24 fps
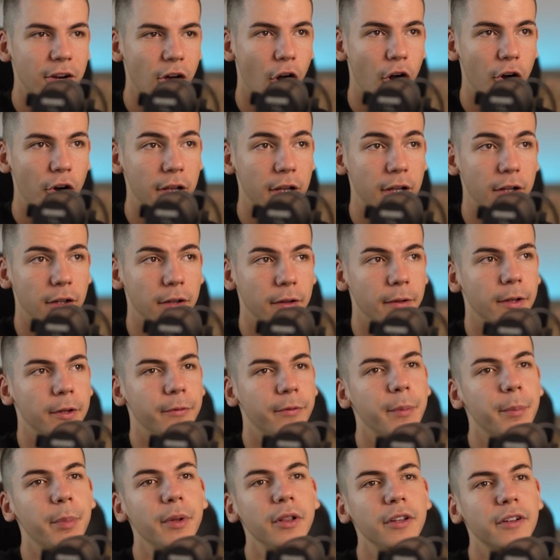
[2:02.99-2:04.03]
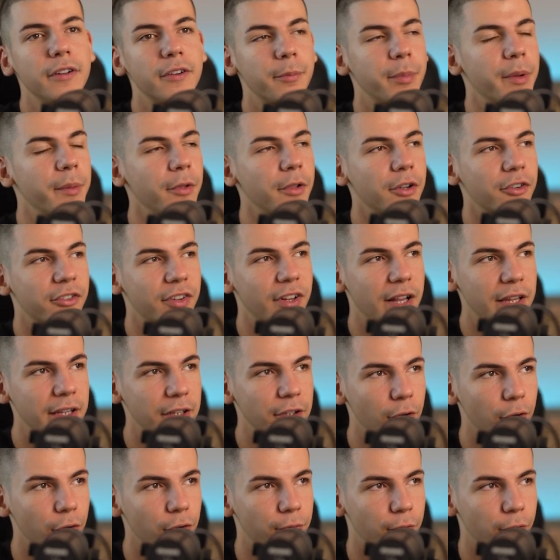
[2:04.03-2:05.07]
an article, people are people are
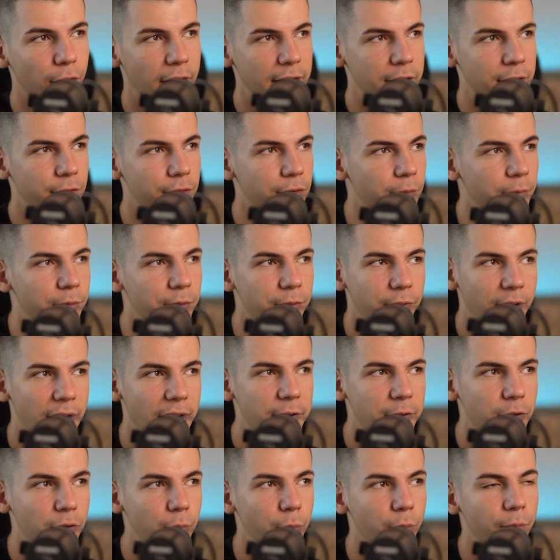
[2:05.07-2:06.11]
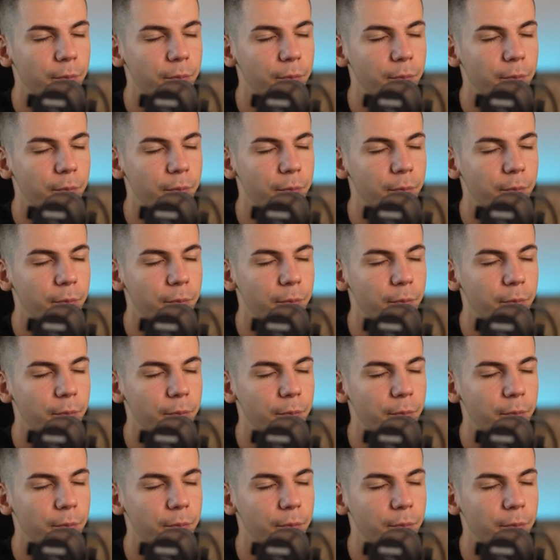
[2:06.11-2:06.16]
selling those for anywhere from five